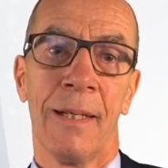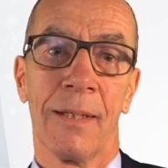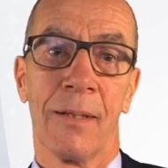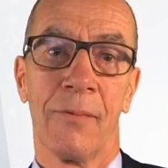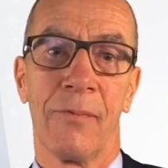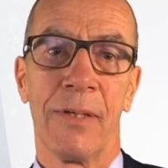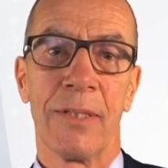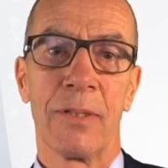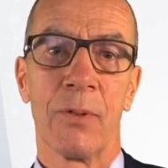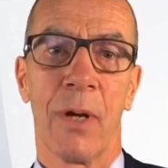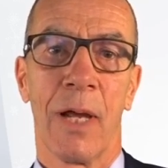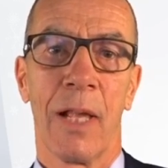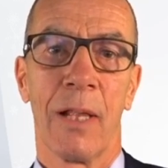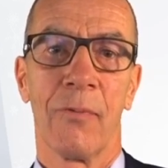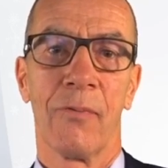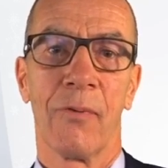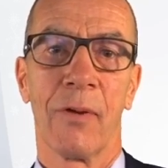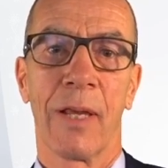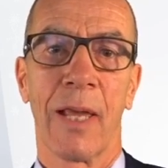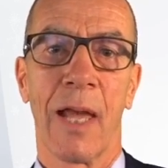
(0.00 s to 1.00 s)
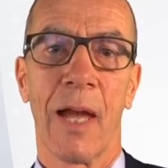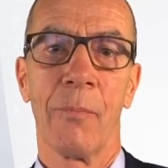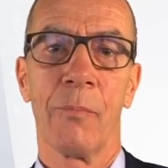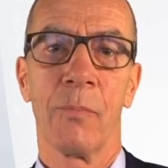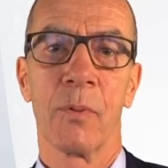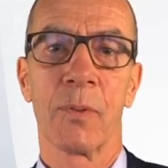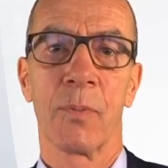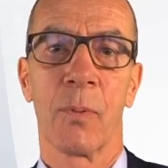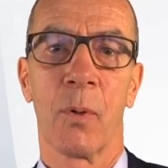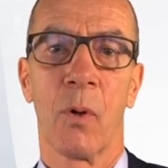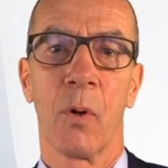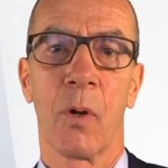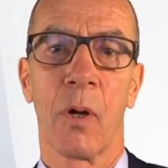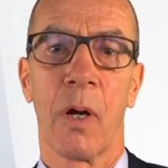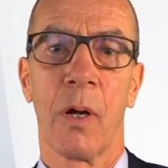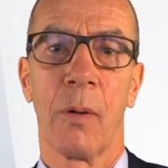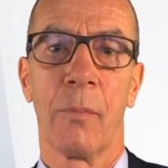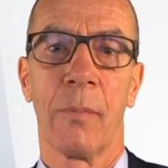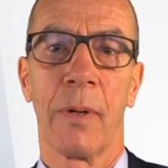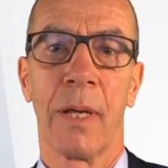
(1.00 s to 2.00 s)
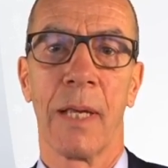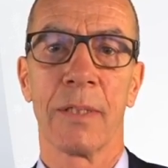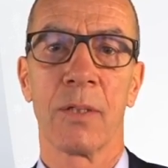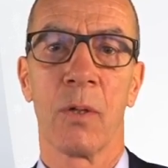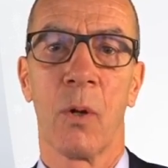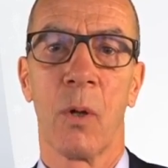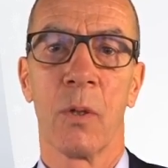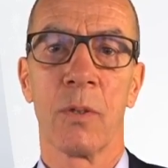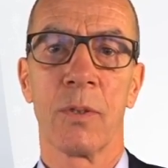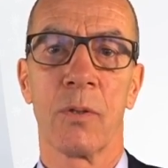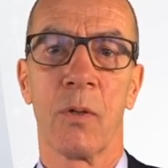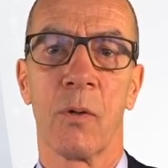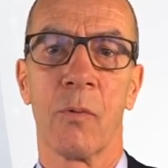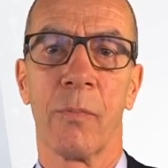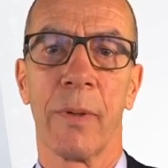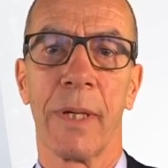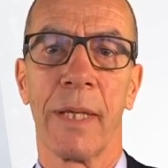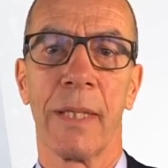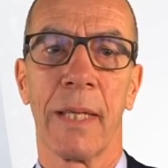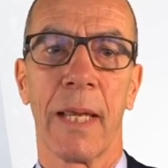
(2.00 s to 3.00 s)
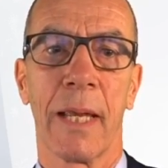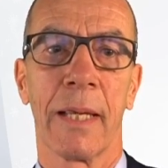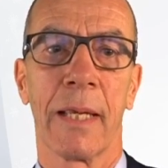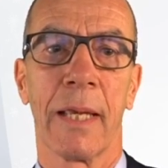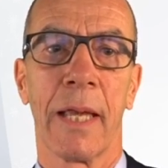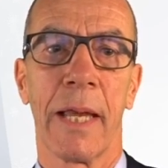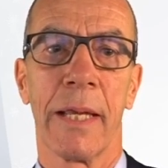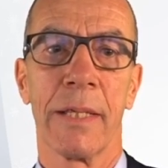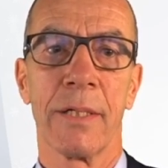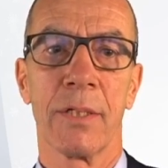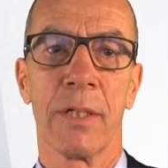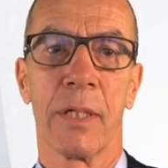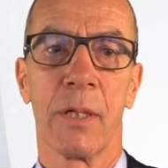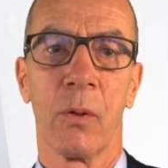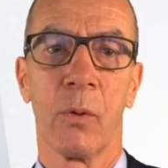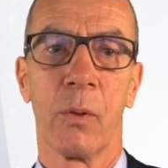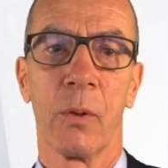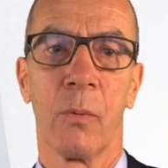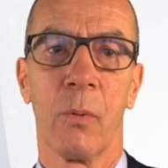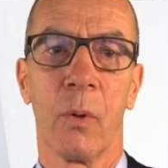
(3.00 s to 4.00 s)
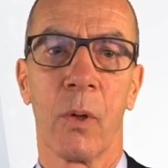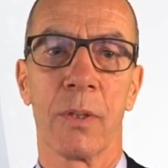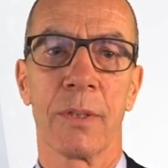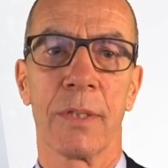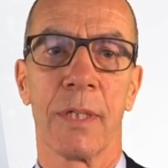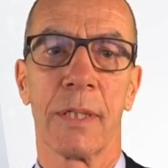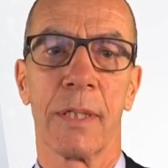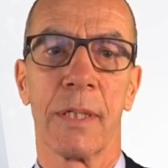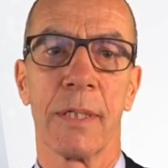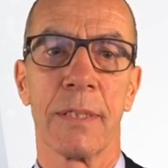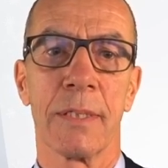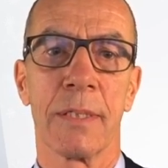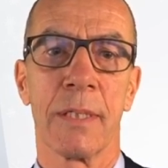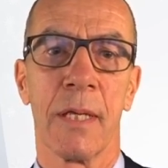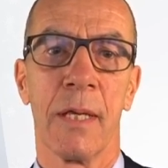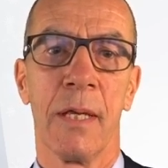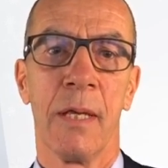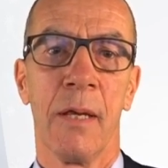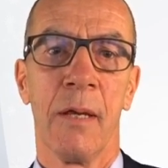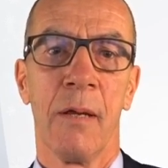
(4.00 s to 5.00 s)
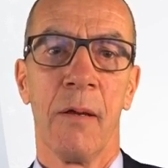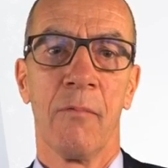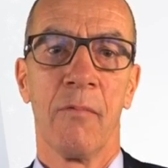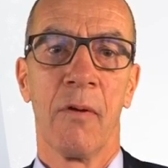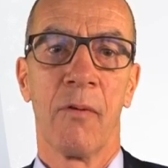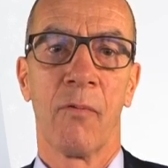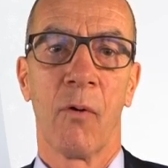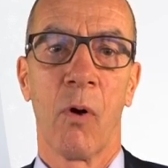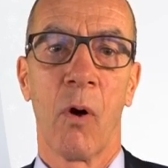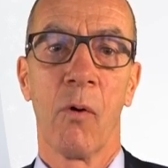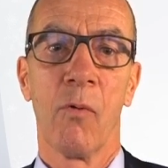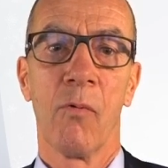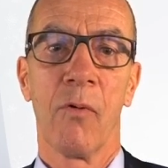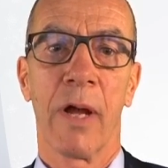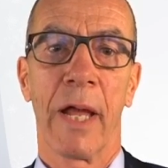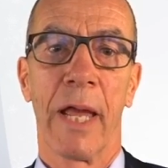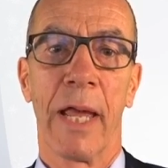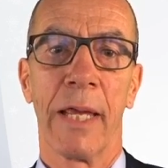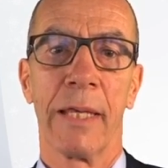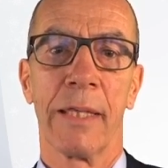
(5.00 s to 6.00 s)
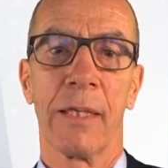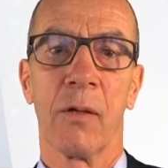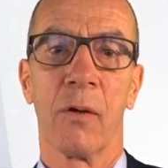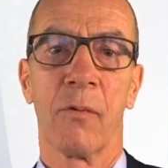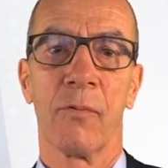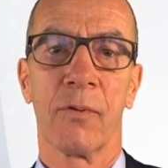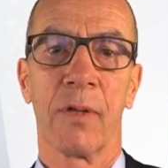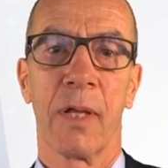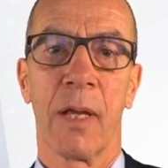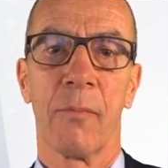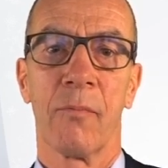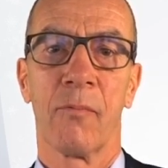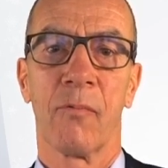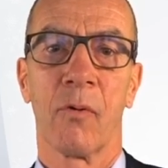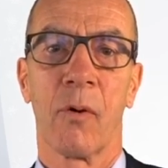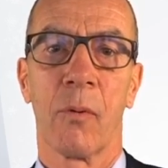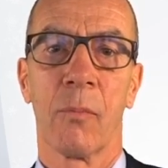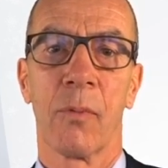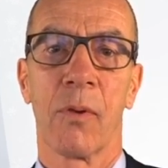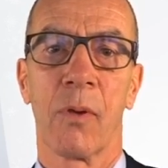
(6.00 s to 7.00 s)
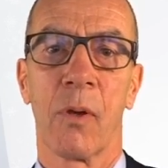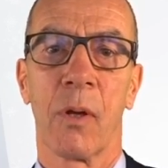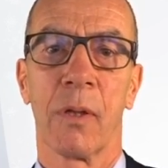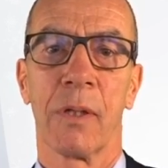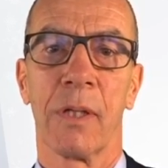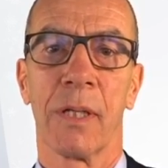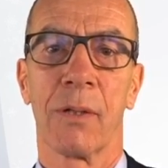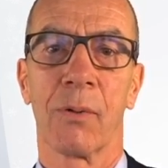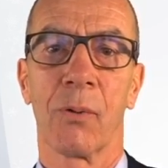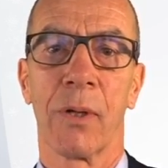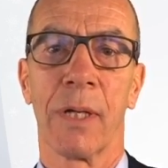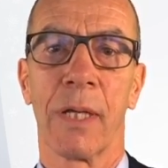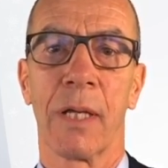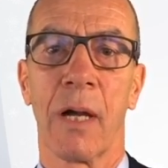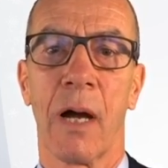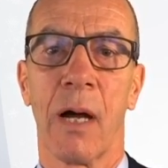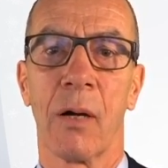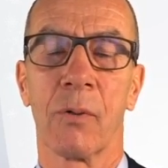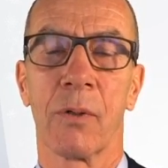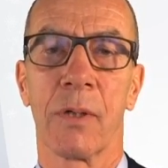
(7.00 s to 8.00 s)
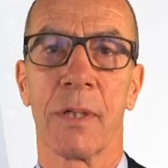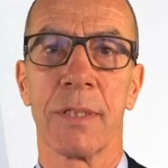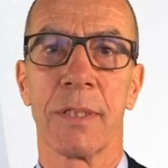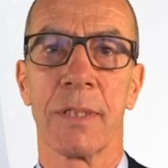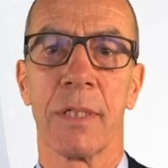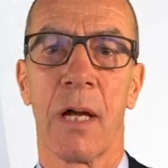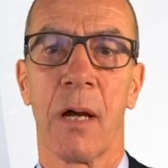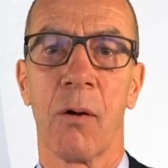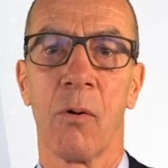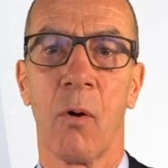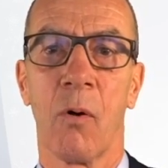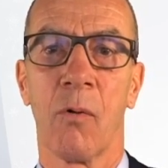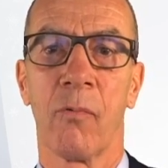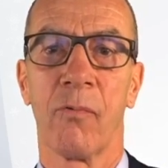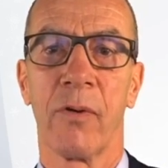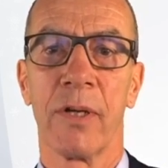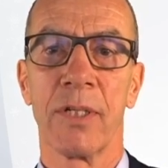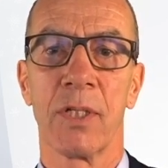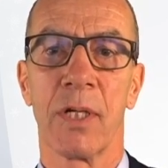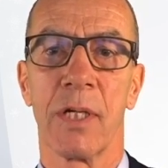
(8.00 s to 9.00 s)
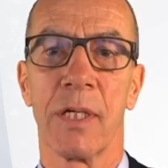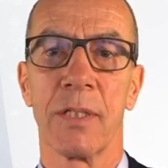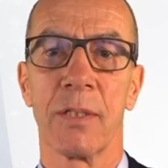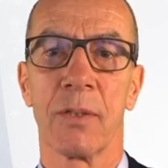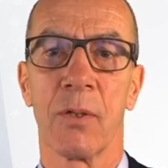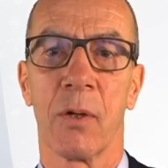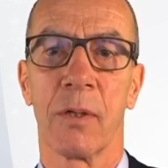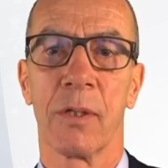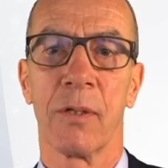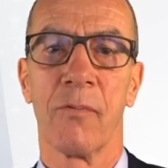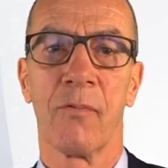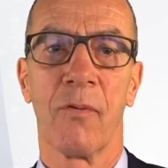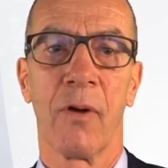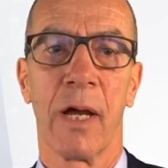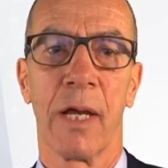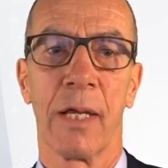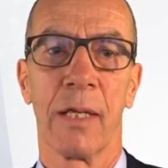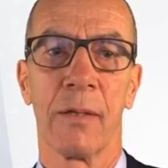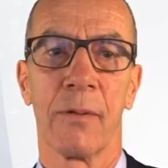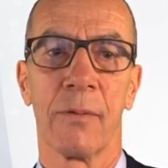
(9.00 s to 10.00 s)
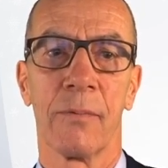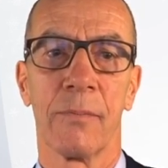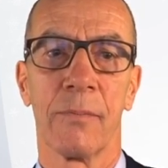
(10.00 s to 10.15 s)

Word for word: The FISU Healthy Campus program has also been engaging universities, with over eighty of them from thirty-three countries now officially certified.